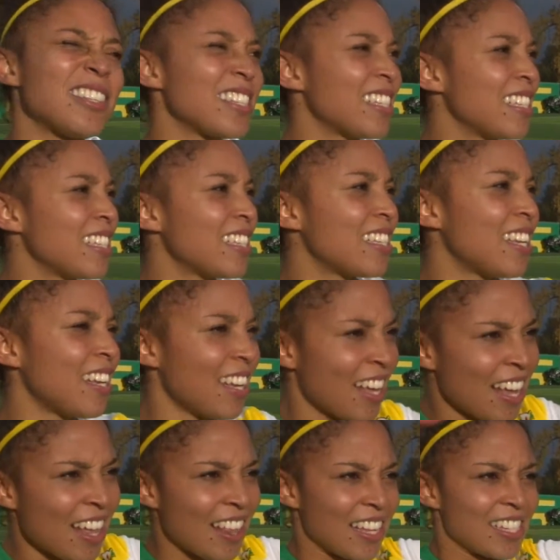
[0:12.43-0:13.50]
This
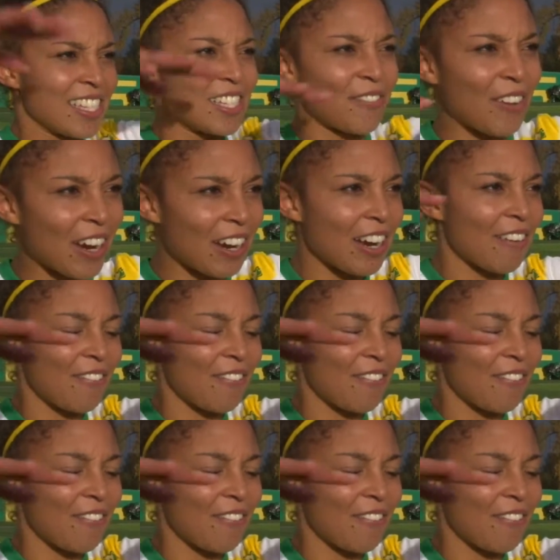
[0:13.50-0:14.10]
is very,